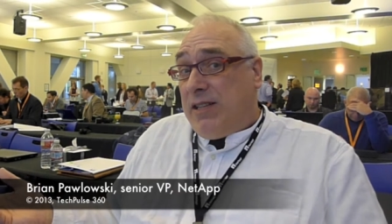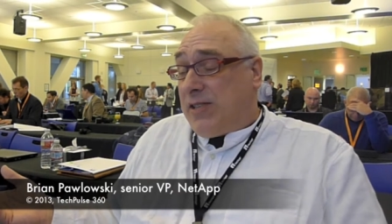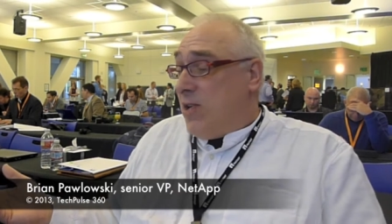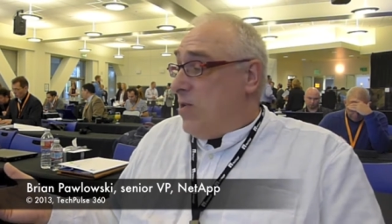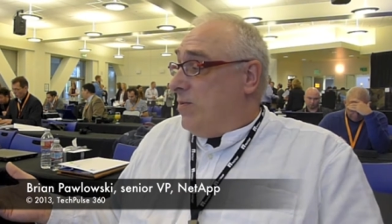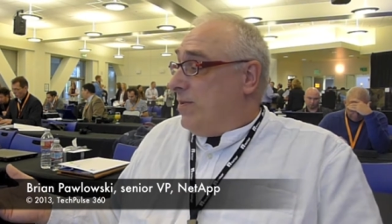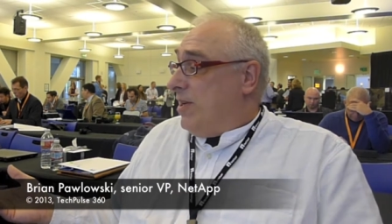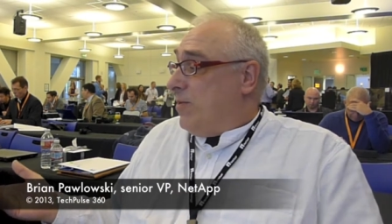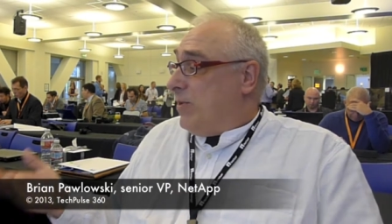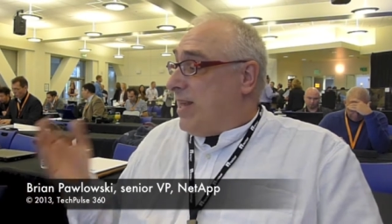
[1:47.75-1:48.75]
So,
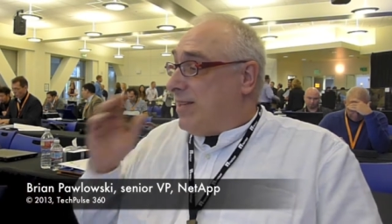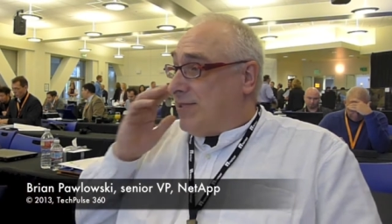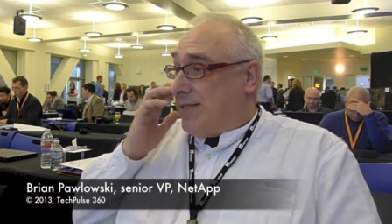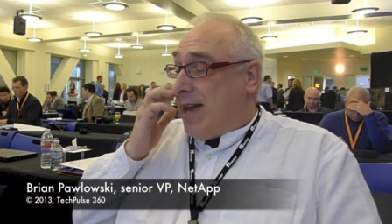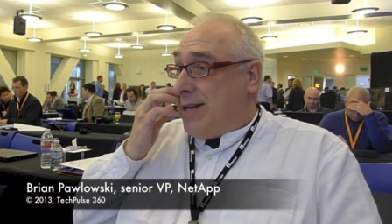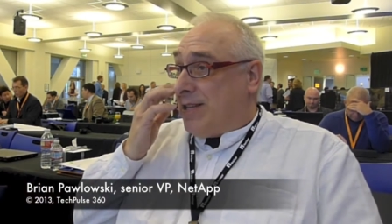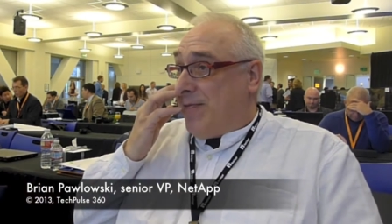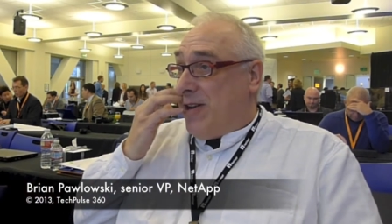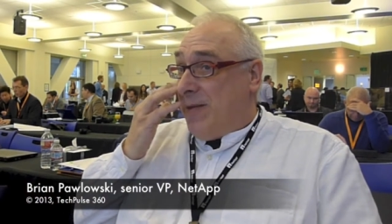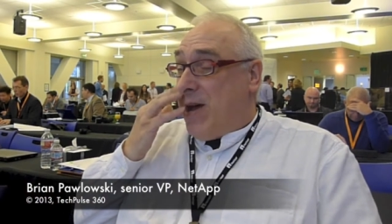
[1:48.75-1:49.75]
you know, but that's that is
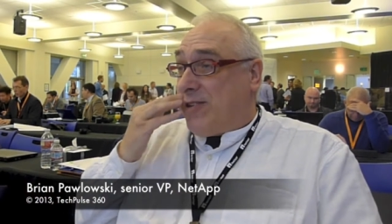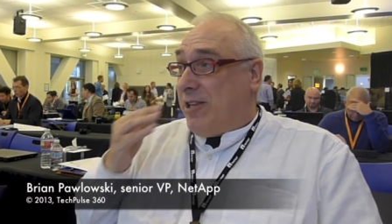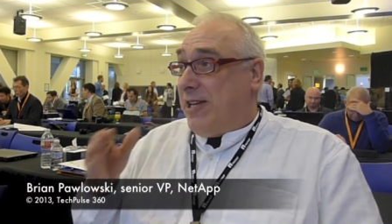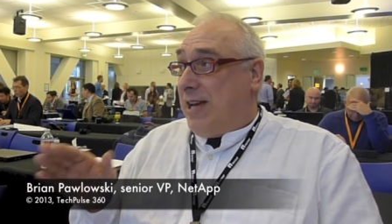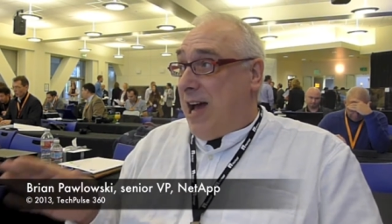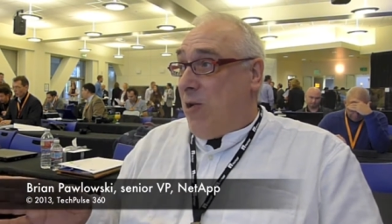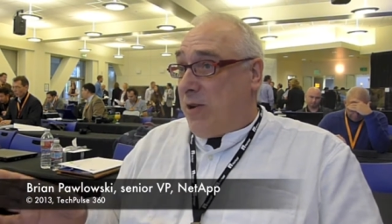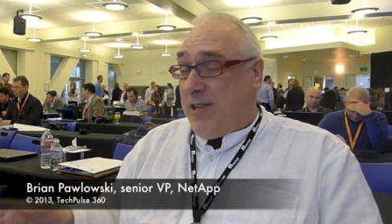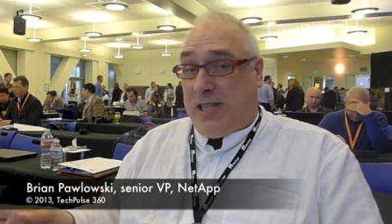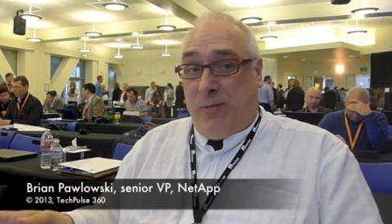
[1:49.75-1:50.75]
fundamentally how
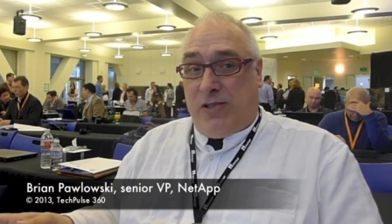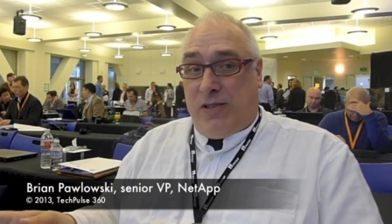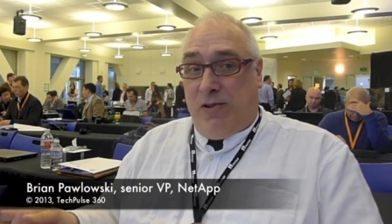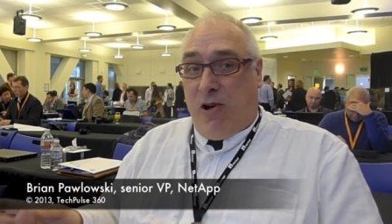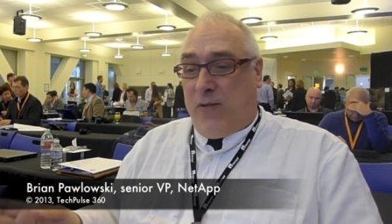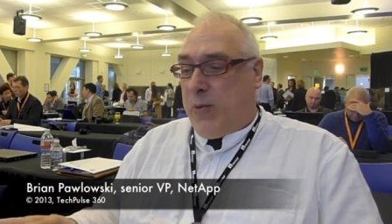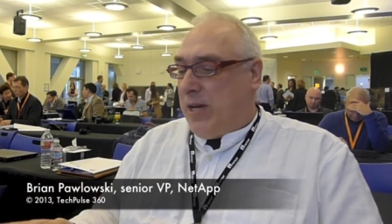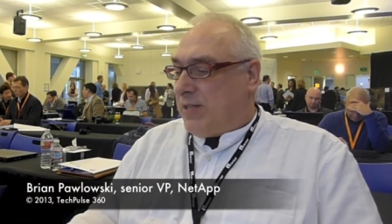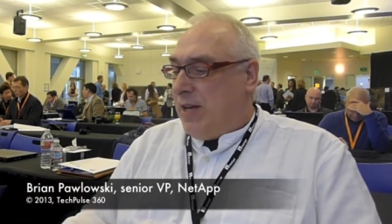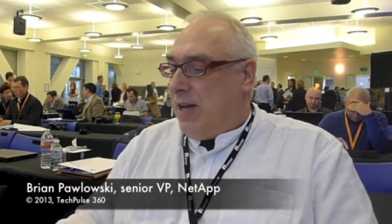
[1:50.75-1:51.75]
customers are
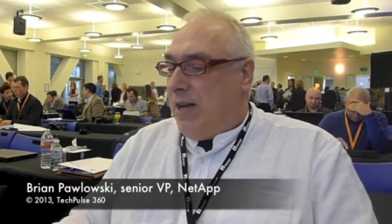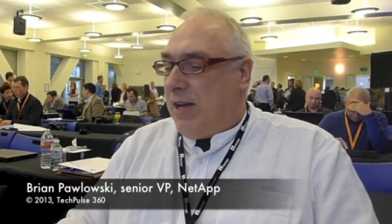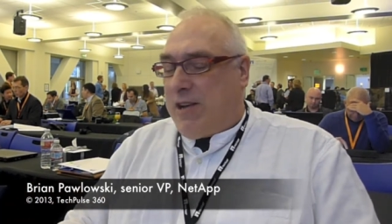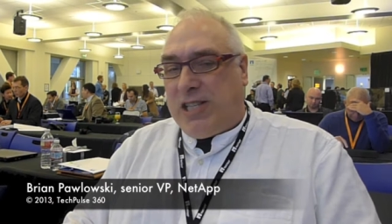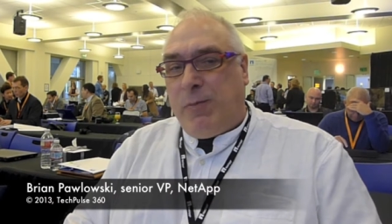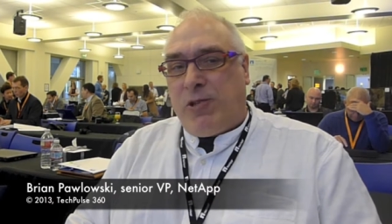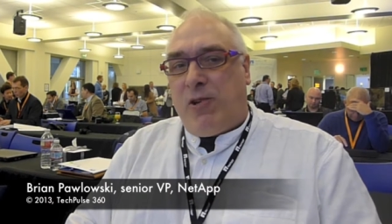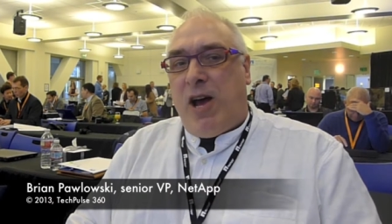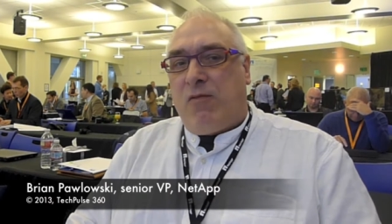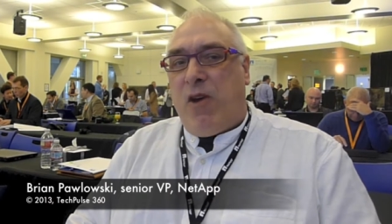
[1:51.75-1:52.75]
viewing this. Customers
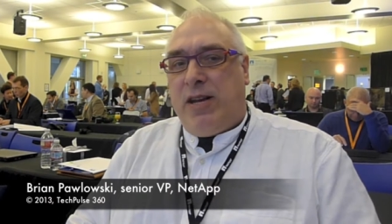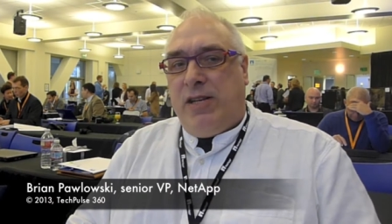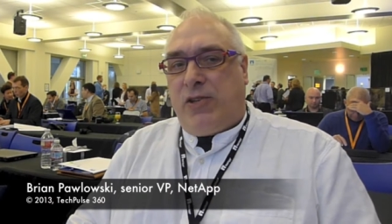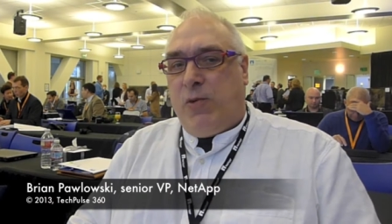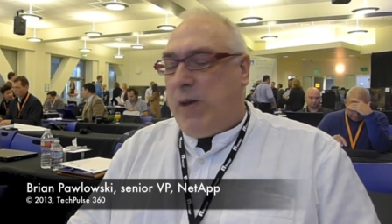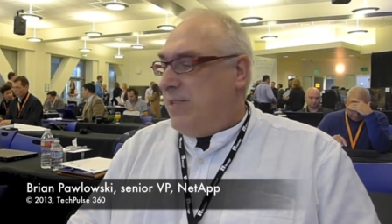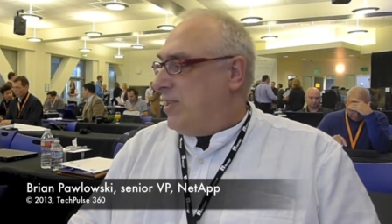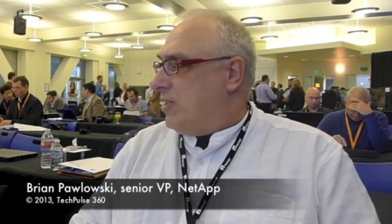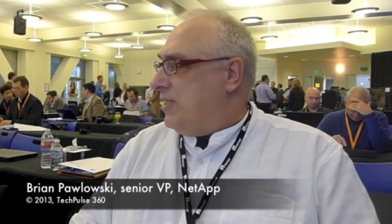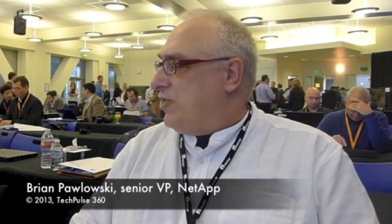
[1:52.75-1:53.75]
are not ready to
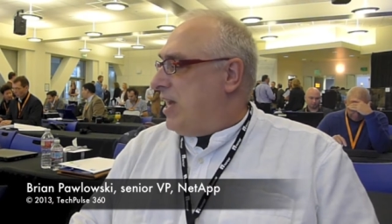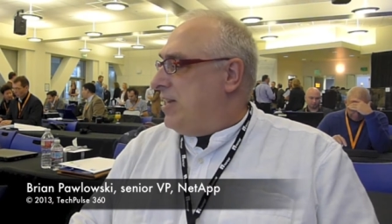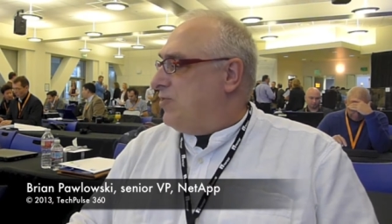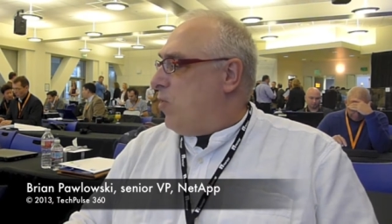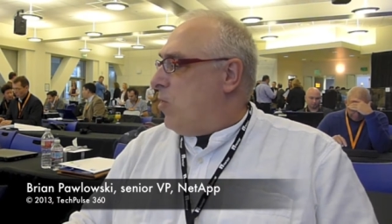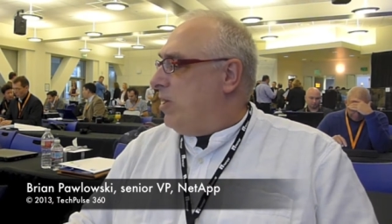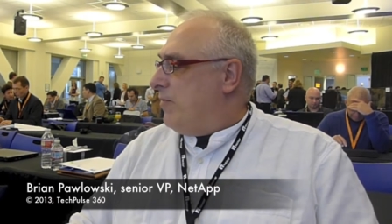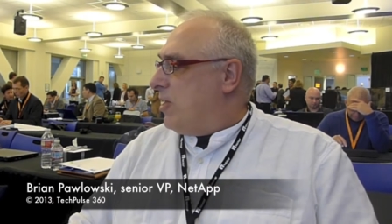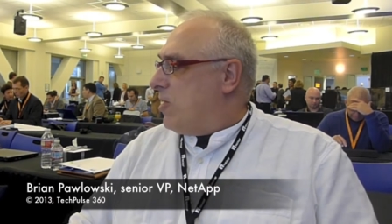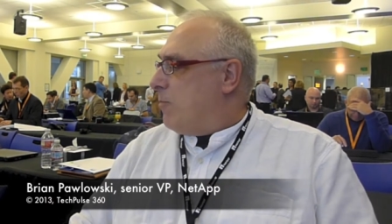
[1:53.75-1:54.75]
basically change all
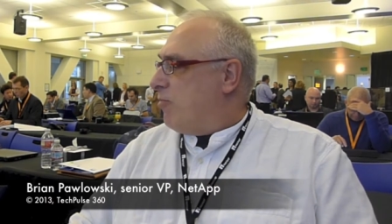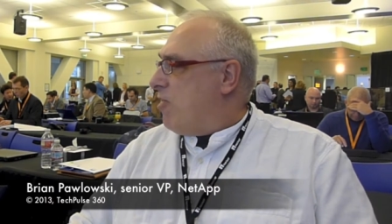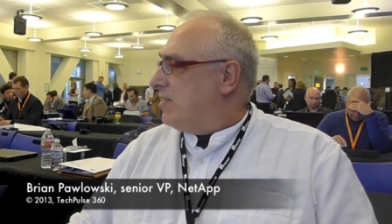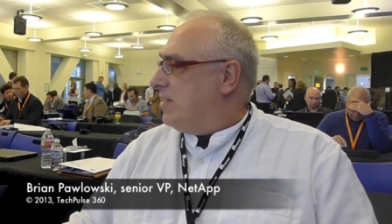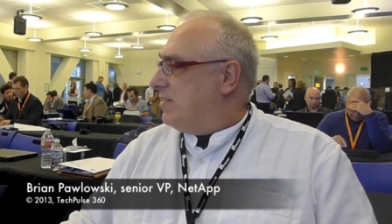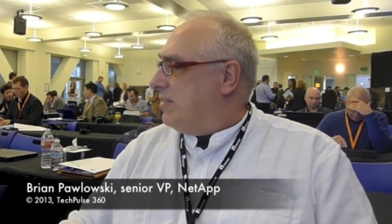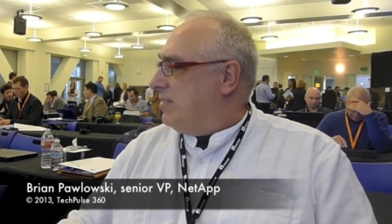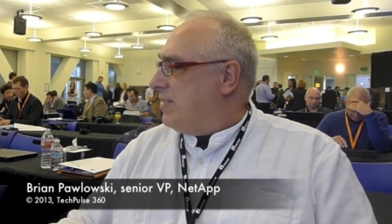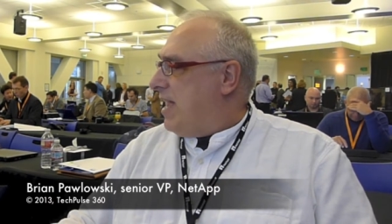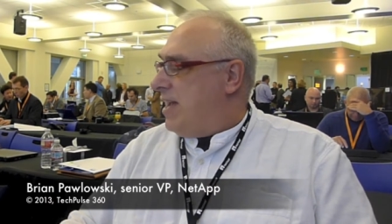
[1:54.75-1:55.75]
of their
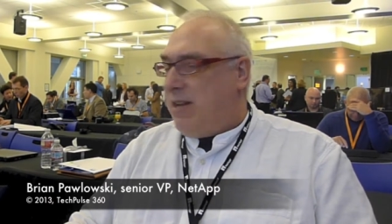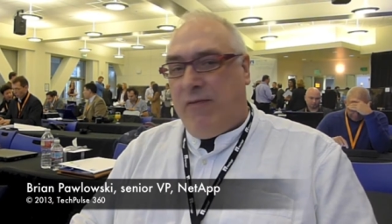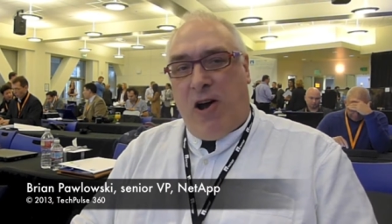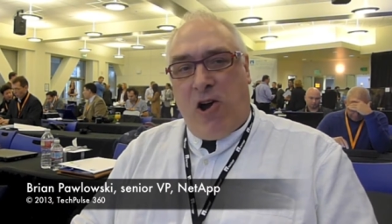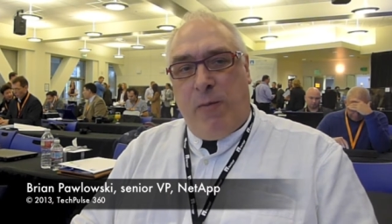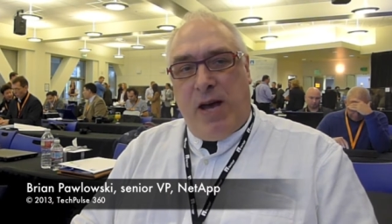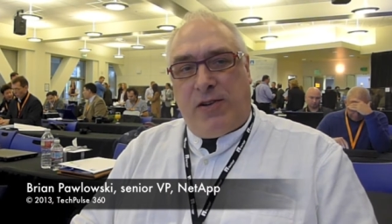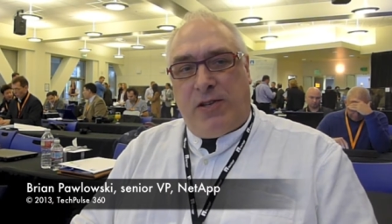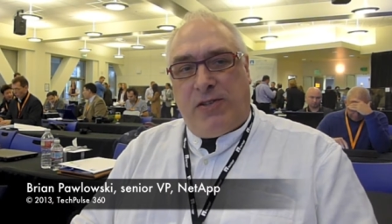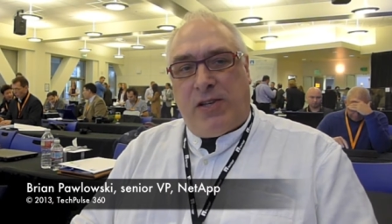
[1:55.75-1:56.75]
processes and
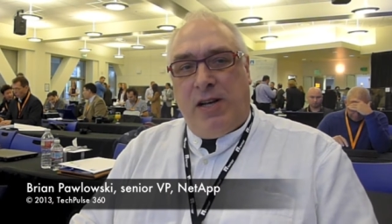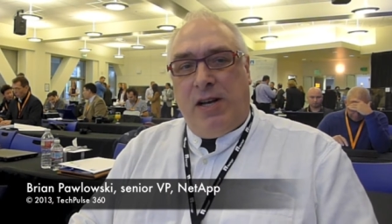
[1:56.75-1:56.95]
environmentals